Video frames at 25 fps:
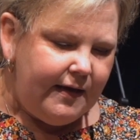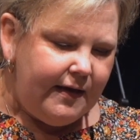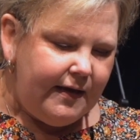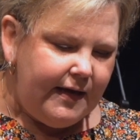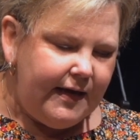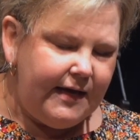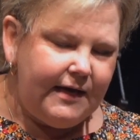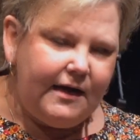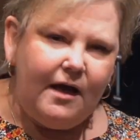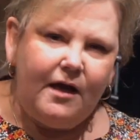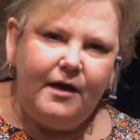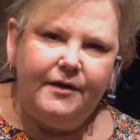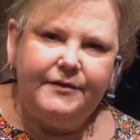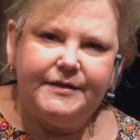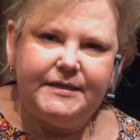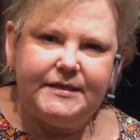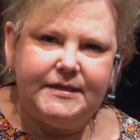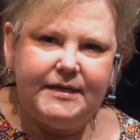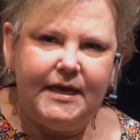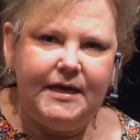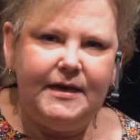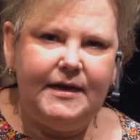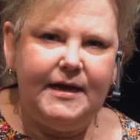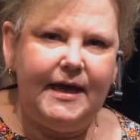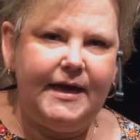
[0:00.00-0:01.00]
And all of a
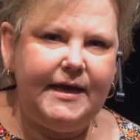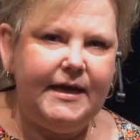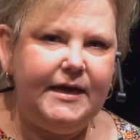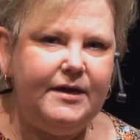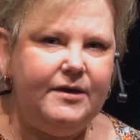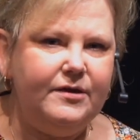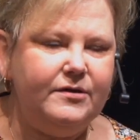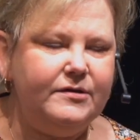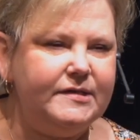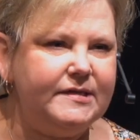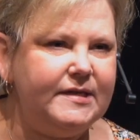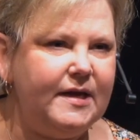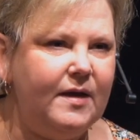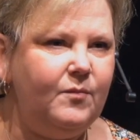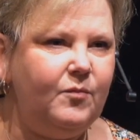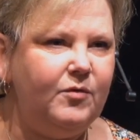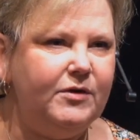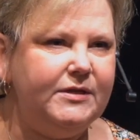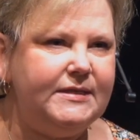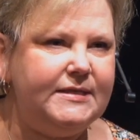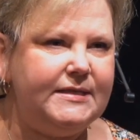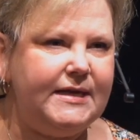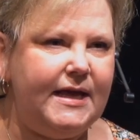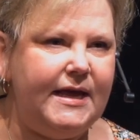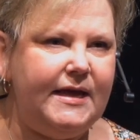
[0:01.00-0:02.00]
sudden, I hear
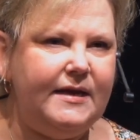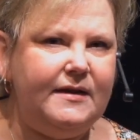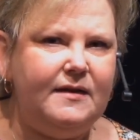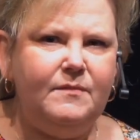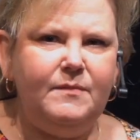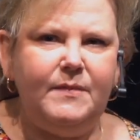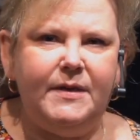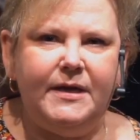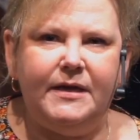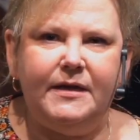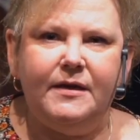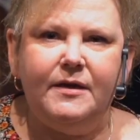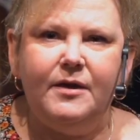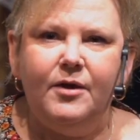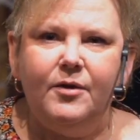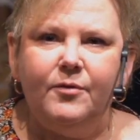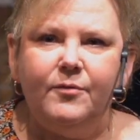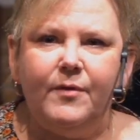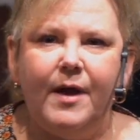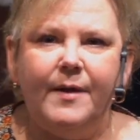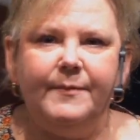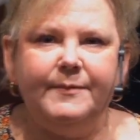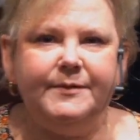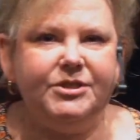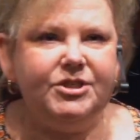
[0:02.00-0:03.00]
someone saying to me,
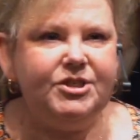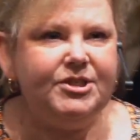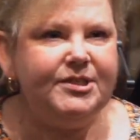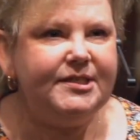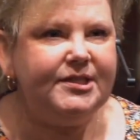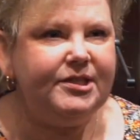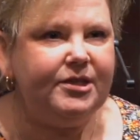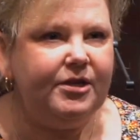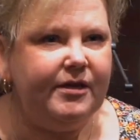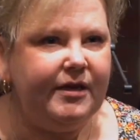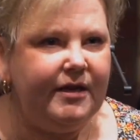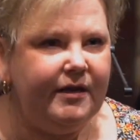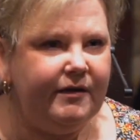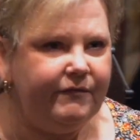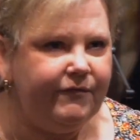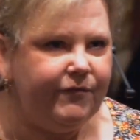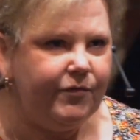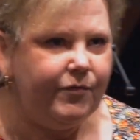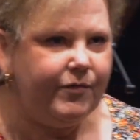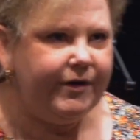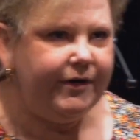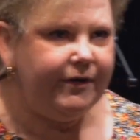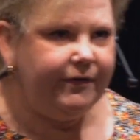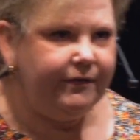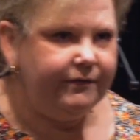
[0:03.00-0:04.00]
Robin, she's looking
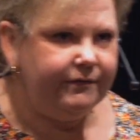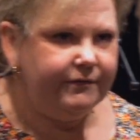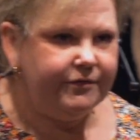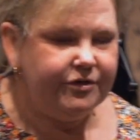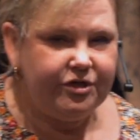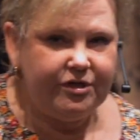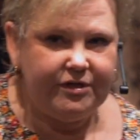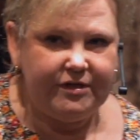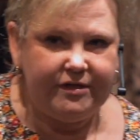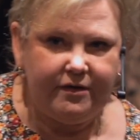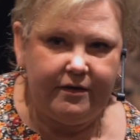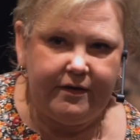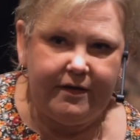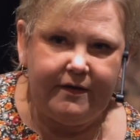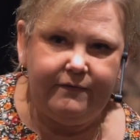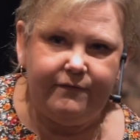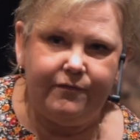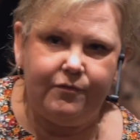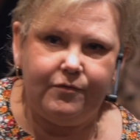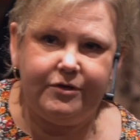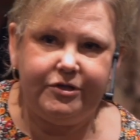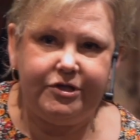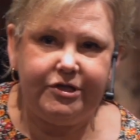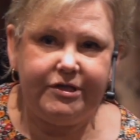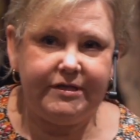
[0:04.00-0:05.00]
for you. She's looking
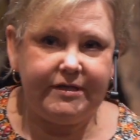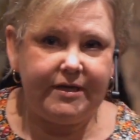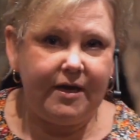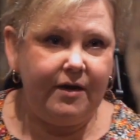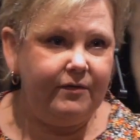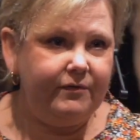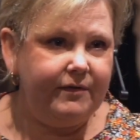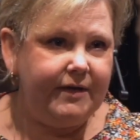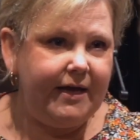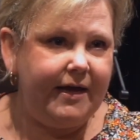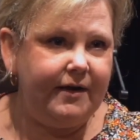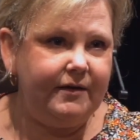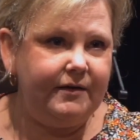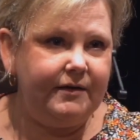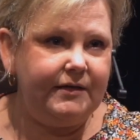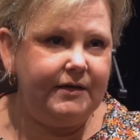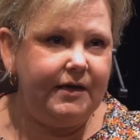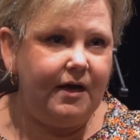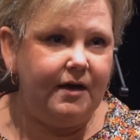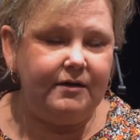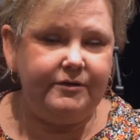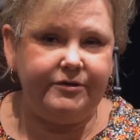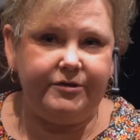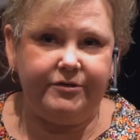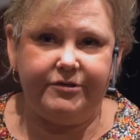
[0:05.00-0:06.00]
for you. She's gone down to the
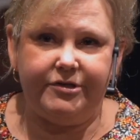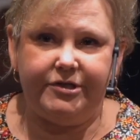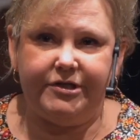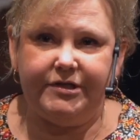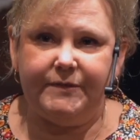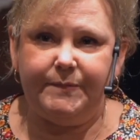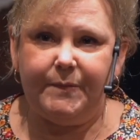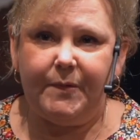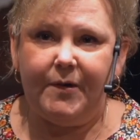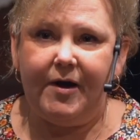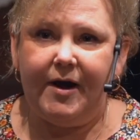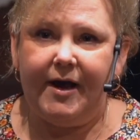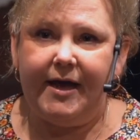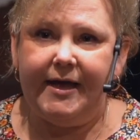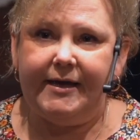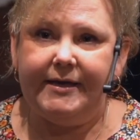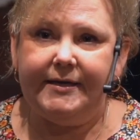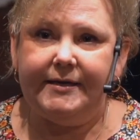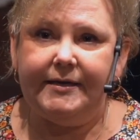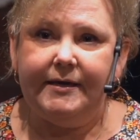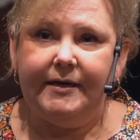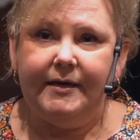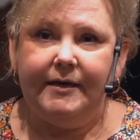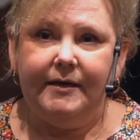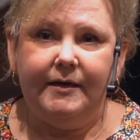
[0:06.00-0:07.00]
altar. She's
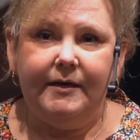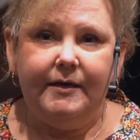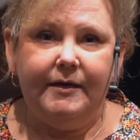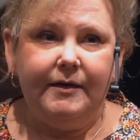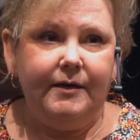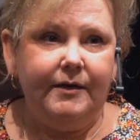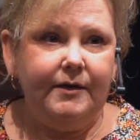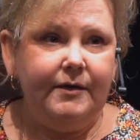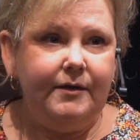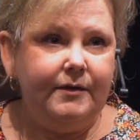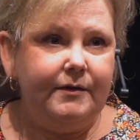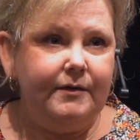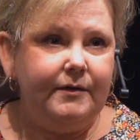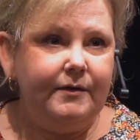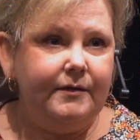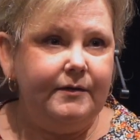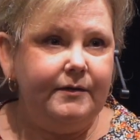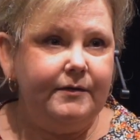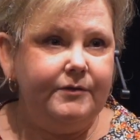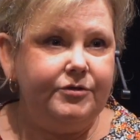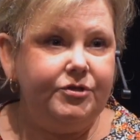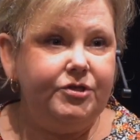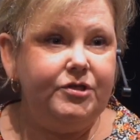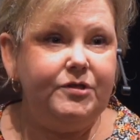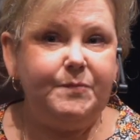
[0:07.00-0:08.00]
prayed.
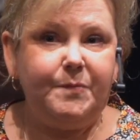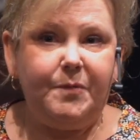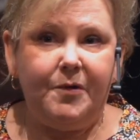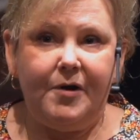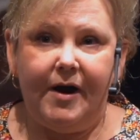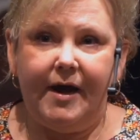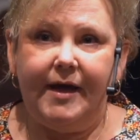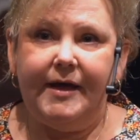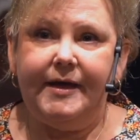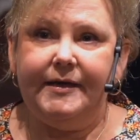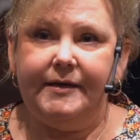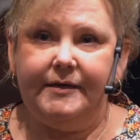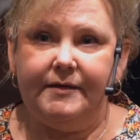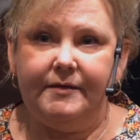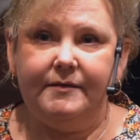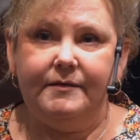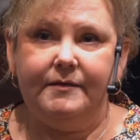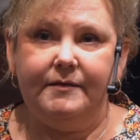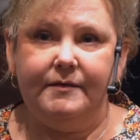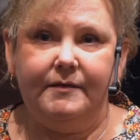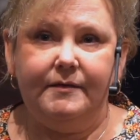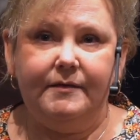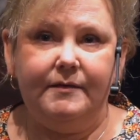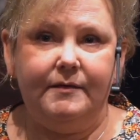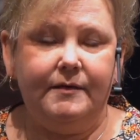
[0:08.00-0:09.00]
She's prayed.
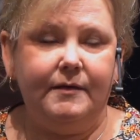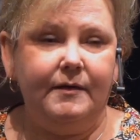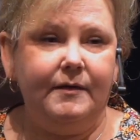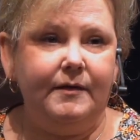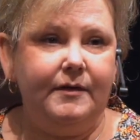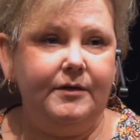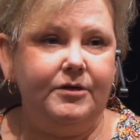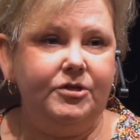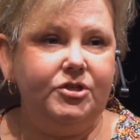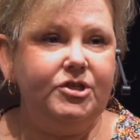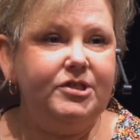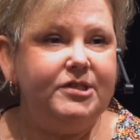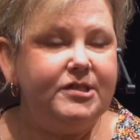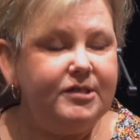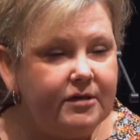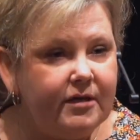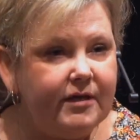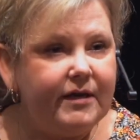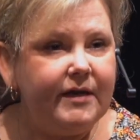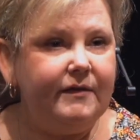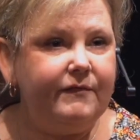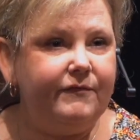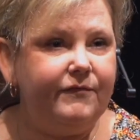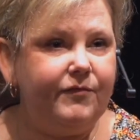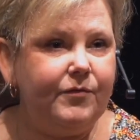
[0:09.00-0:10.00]
She's
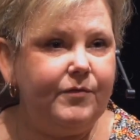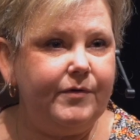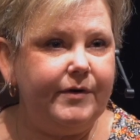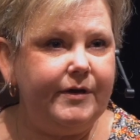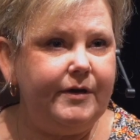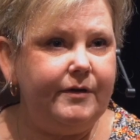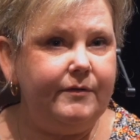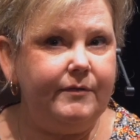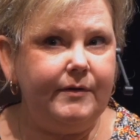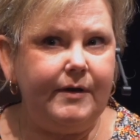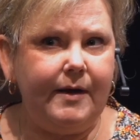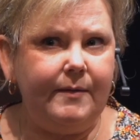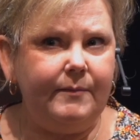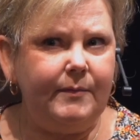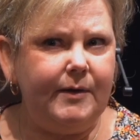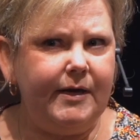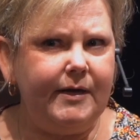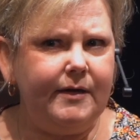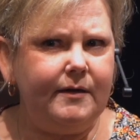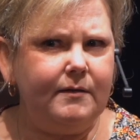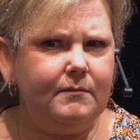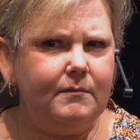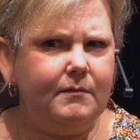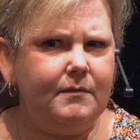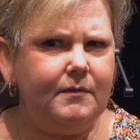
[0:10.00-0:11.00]
looking for you. And I'm
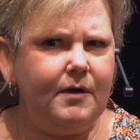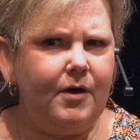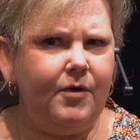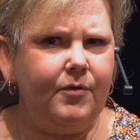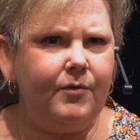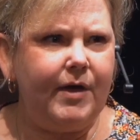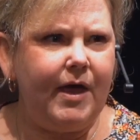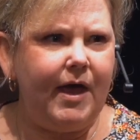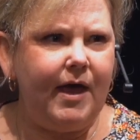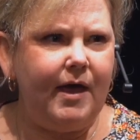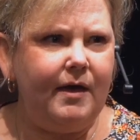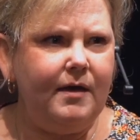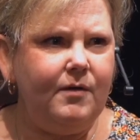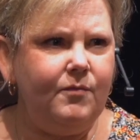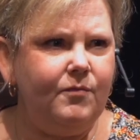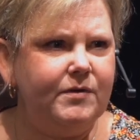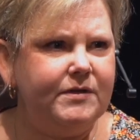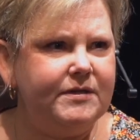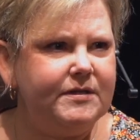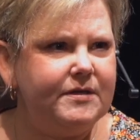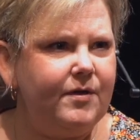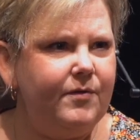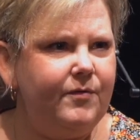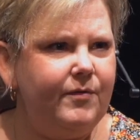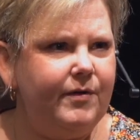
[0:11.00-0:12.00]
like, okay,
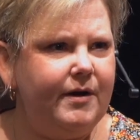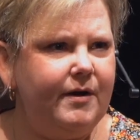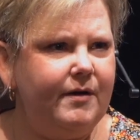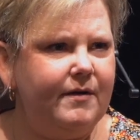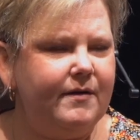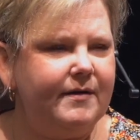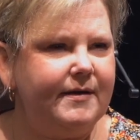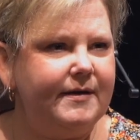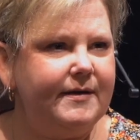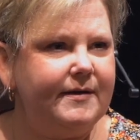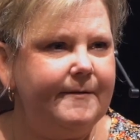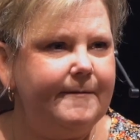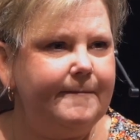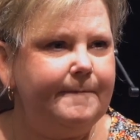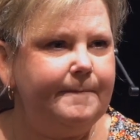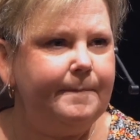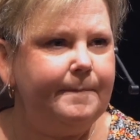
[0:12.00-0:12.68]
what's going on?